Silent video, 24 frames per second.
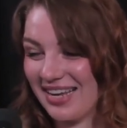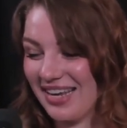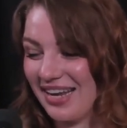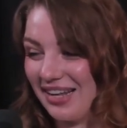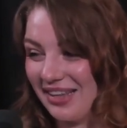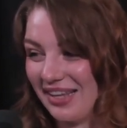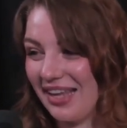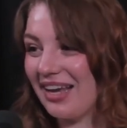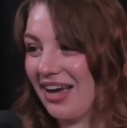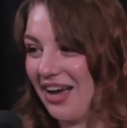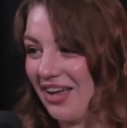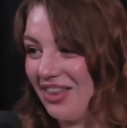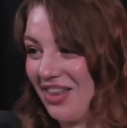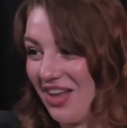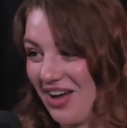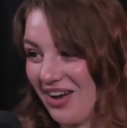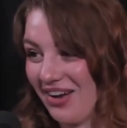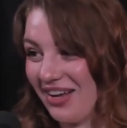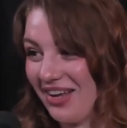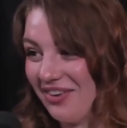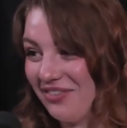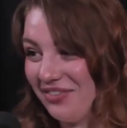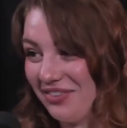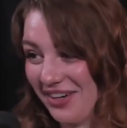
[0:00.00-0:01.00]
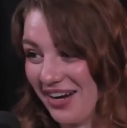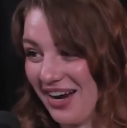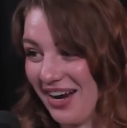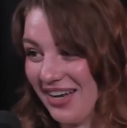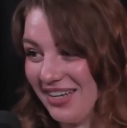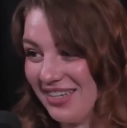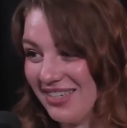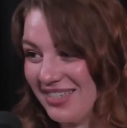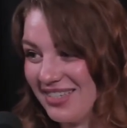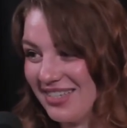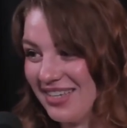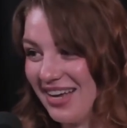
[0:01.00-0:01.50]
like unlock it for us.
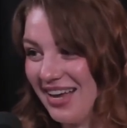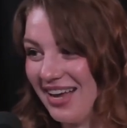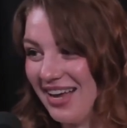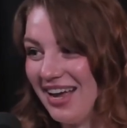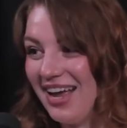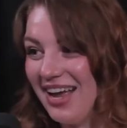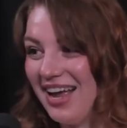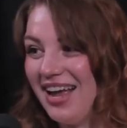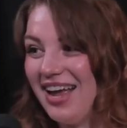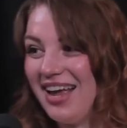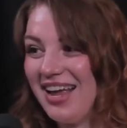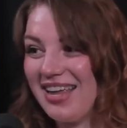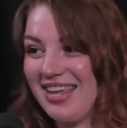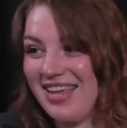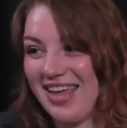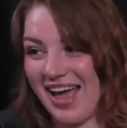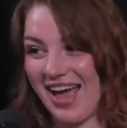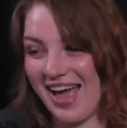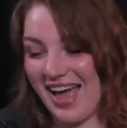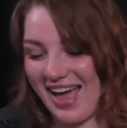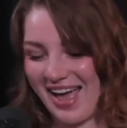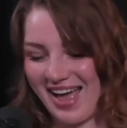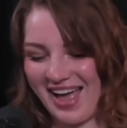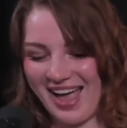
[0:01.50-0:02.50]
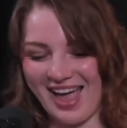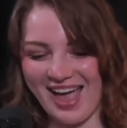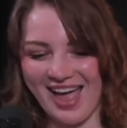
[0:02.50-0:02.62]
Oh. Yeah,